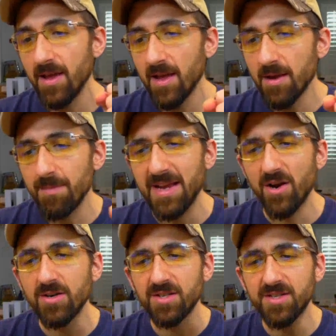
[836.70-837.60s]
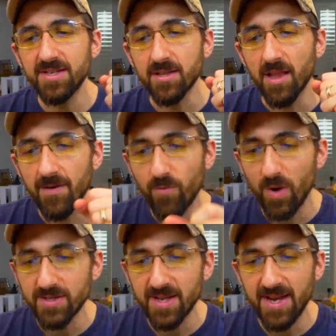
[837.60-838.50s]
May Narcissus love one
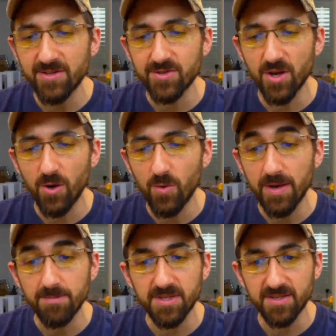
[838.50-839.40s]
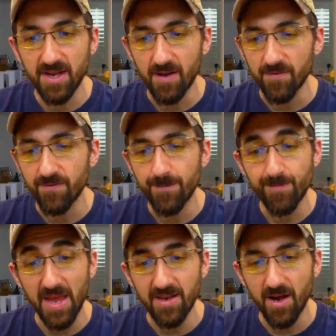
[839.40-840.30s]
day so himself,
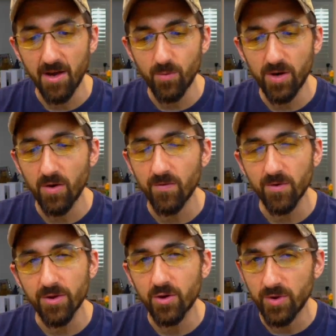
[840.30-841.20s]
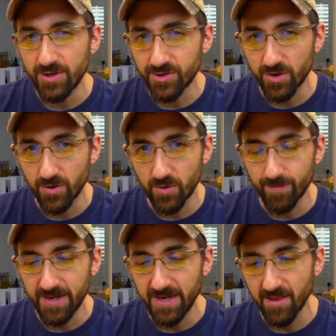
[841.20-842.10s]
and not win over the creature whom
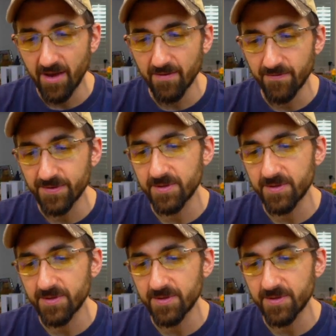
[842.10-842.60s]
he loves.